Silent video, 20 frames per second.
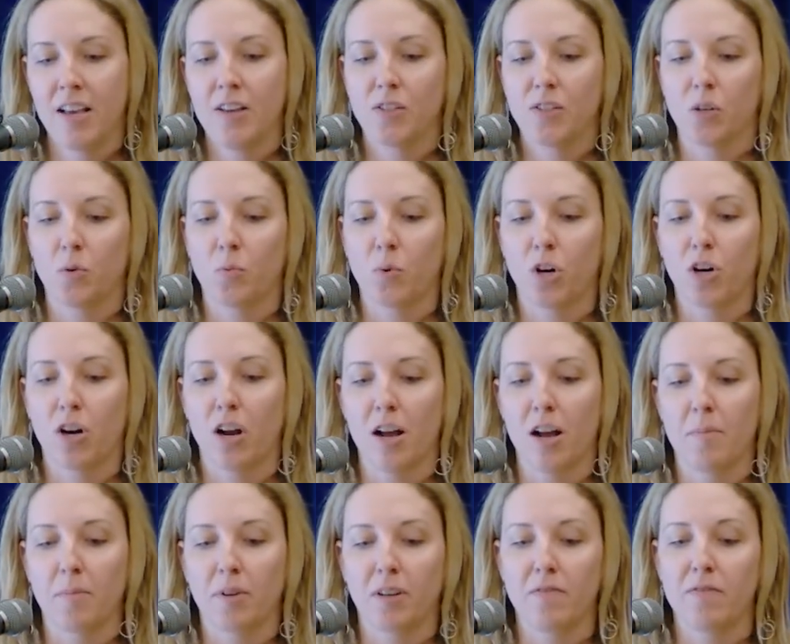So we're
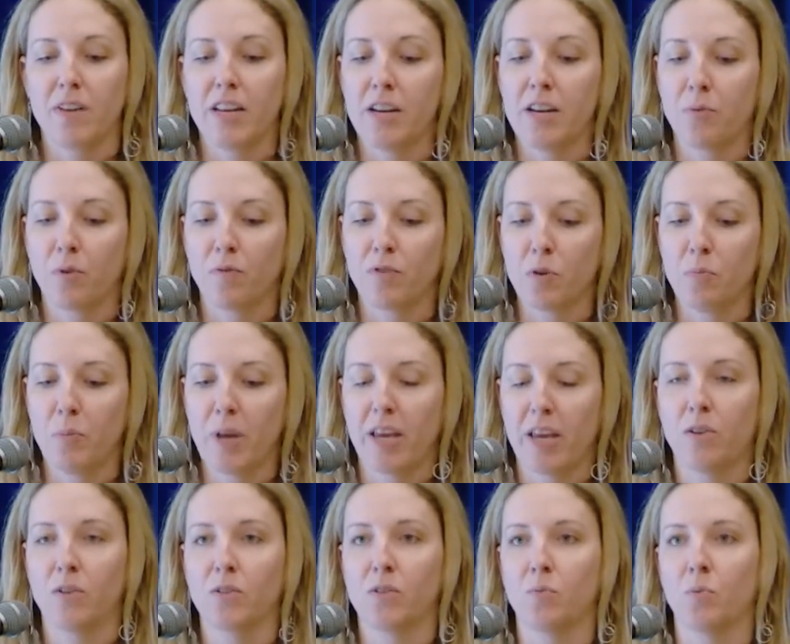convening review
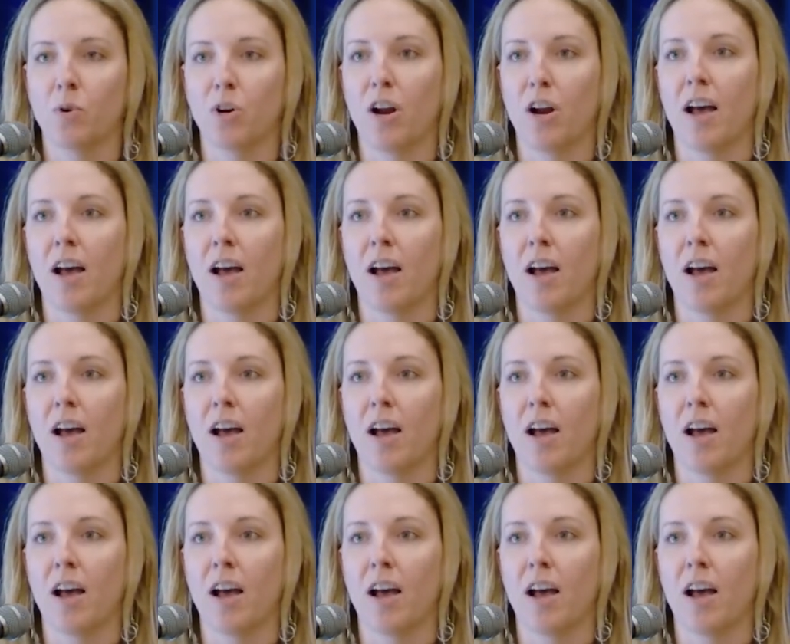panels. We're